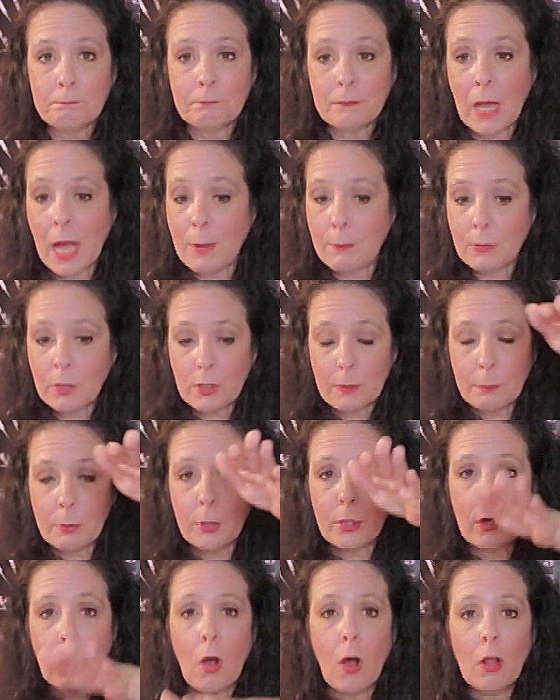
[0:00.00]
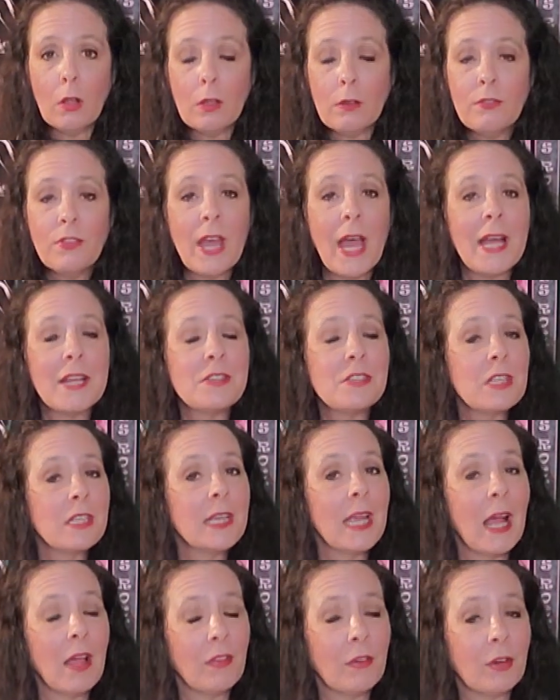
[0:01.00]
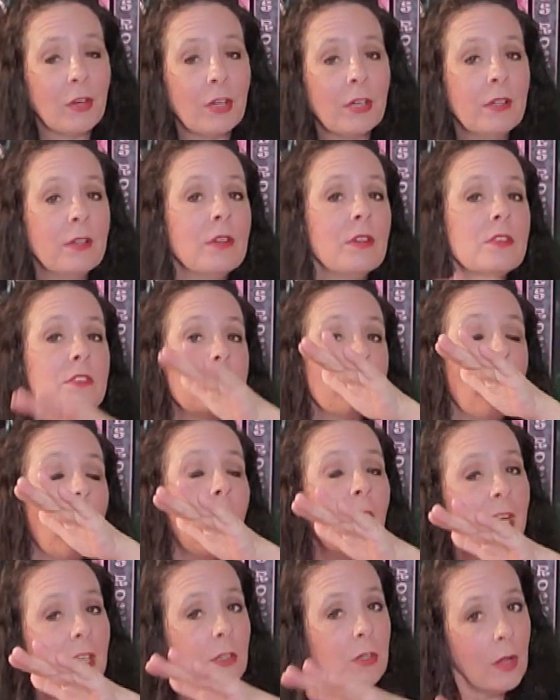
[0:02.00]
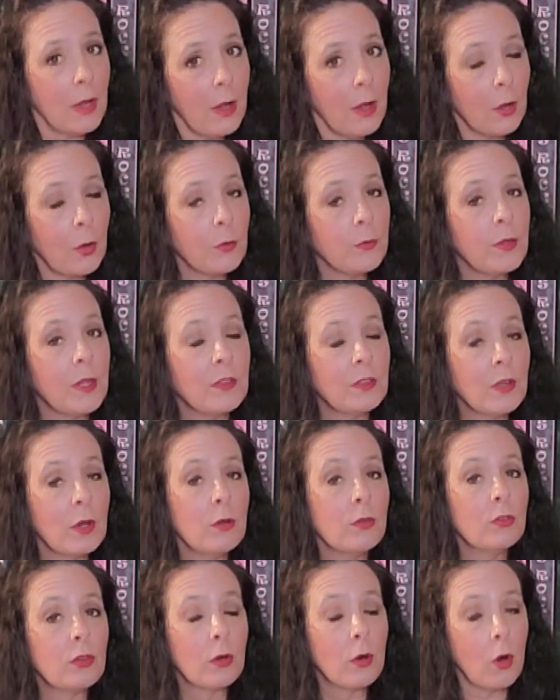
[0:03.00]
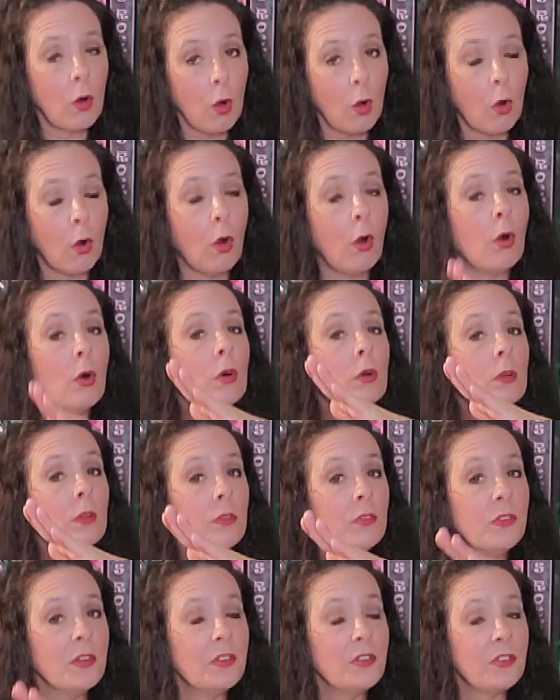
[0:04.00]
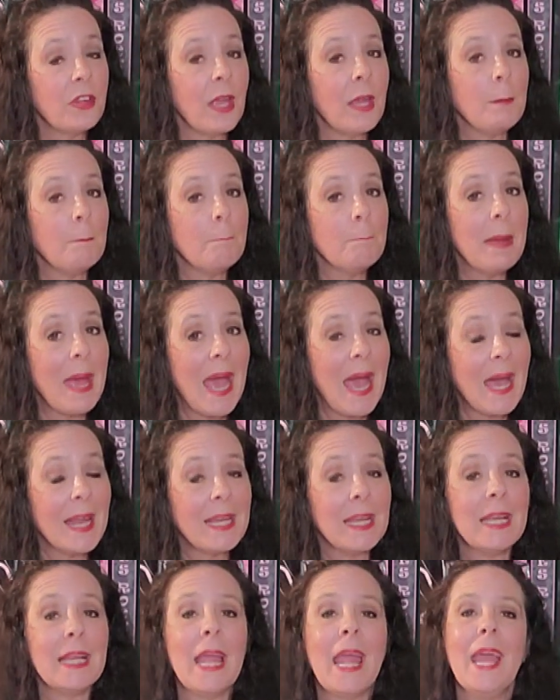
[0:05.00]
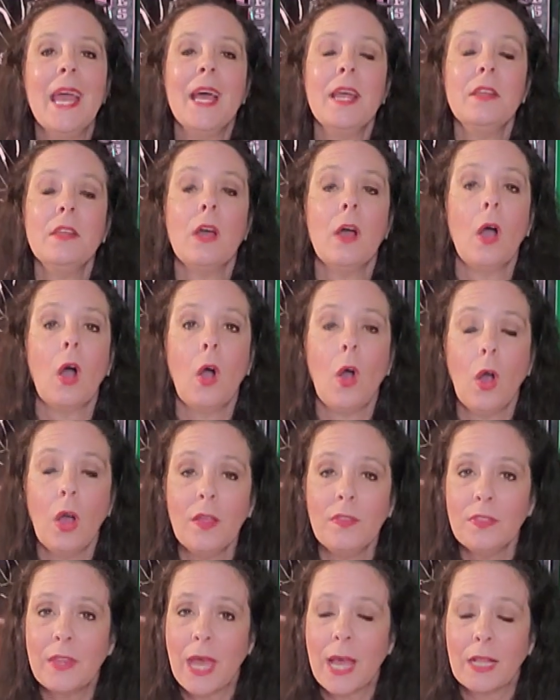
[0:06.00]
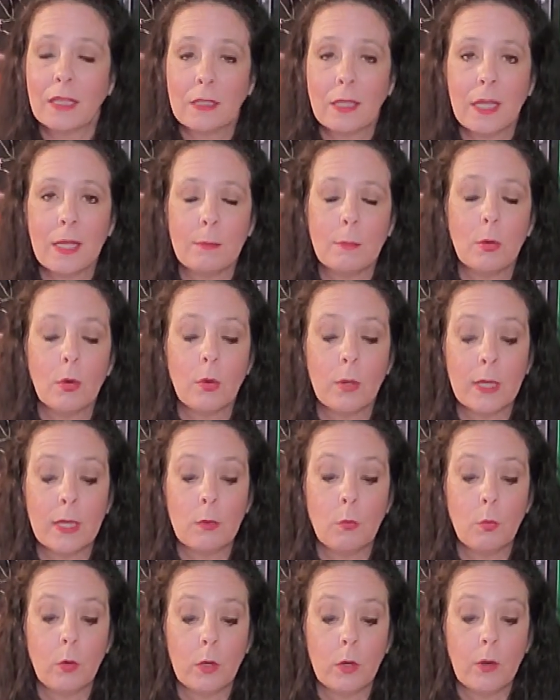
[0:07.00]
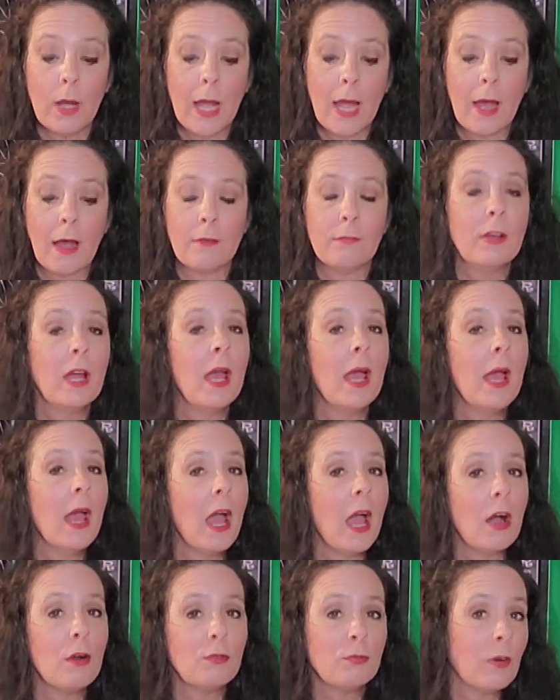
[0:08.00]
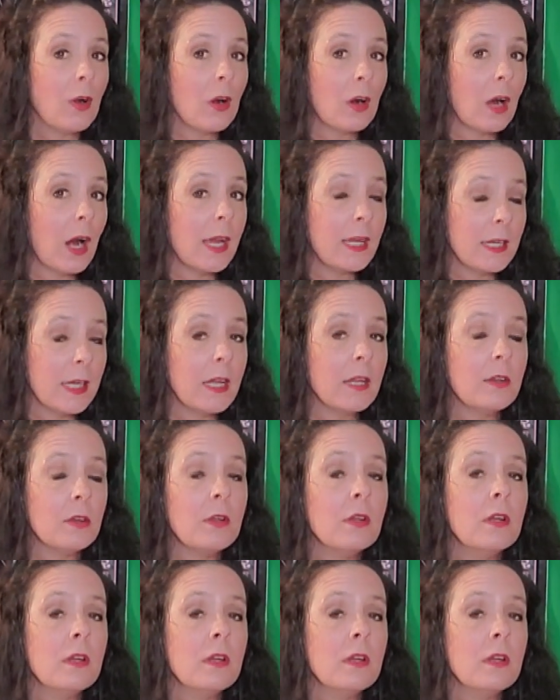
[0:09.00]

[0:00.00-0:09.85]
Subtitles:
I'm going to put all of that together so I know that those are all the same batting. And on that label, it will have how far I can